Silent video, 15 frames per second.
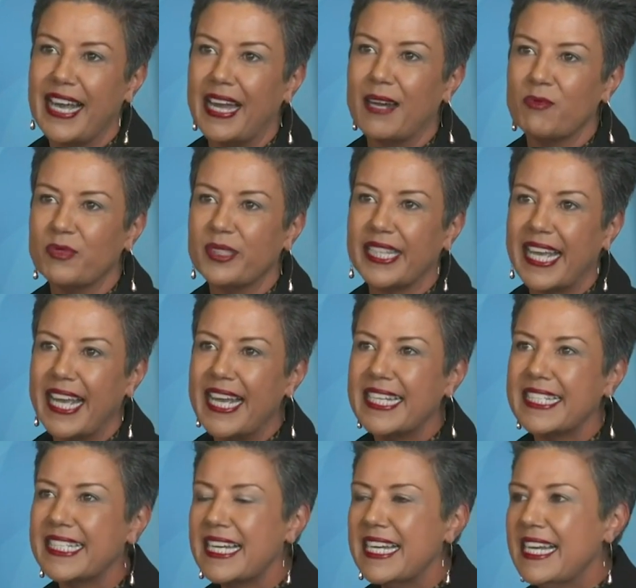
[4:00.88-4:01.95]
up for
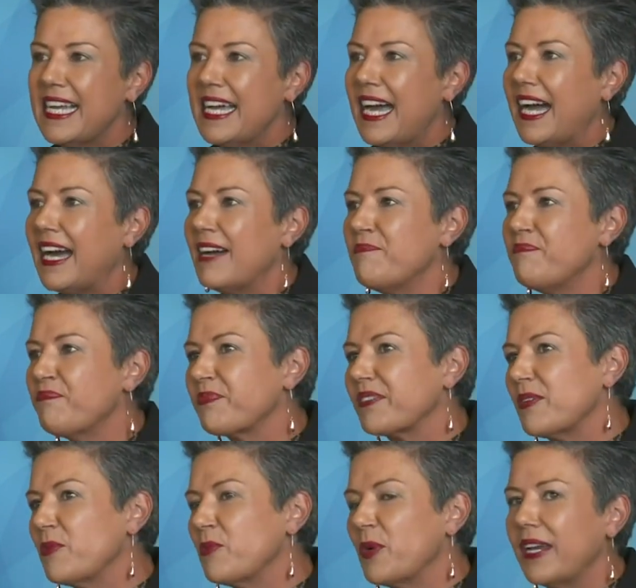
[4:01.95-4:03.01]
that. I'm
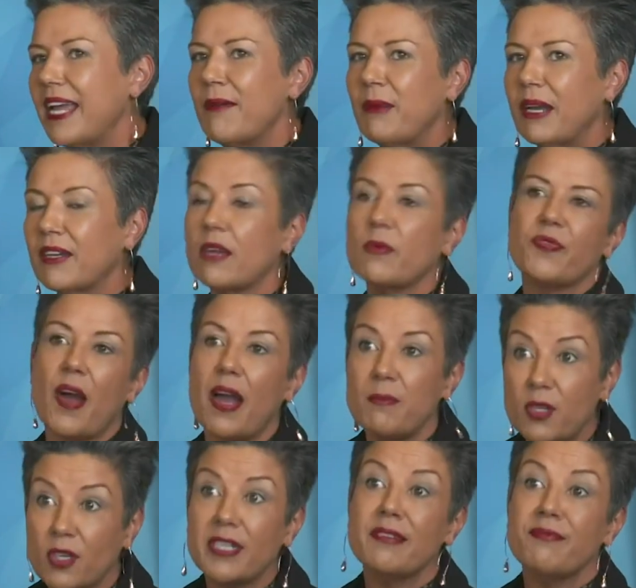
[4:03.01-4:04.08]

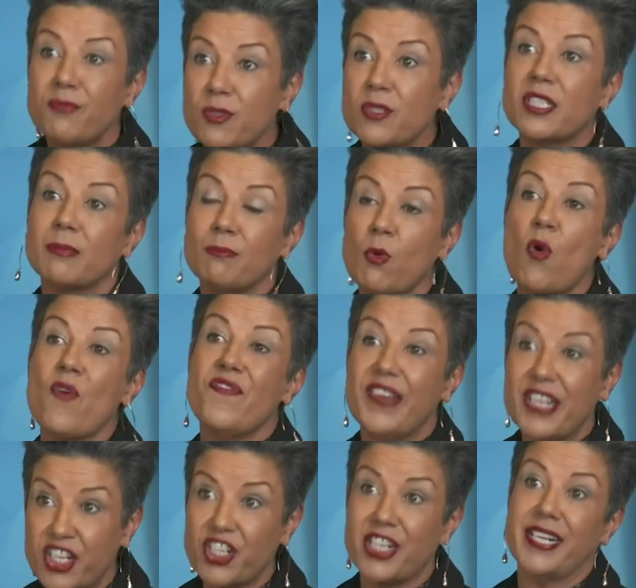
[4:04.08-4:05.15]
looking forward to more
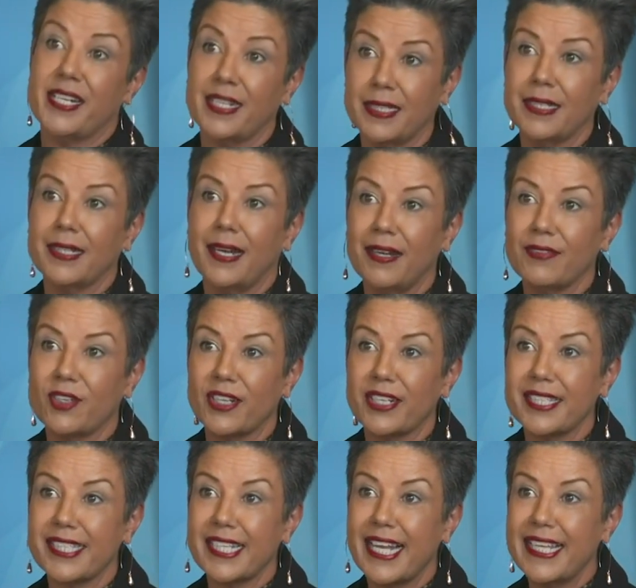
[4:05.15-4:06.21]
fishing, I've got
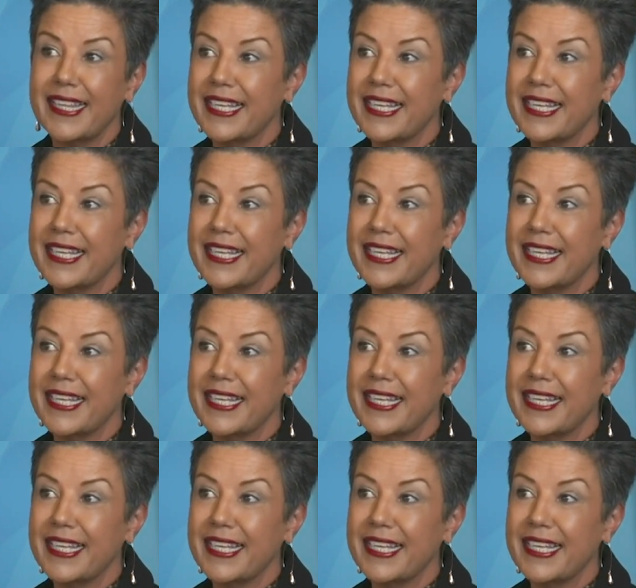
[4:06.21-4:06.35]
to say.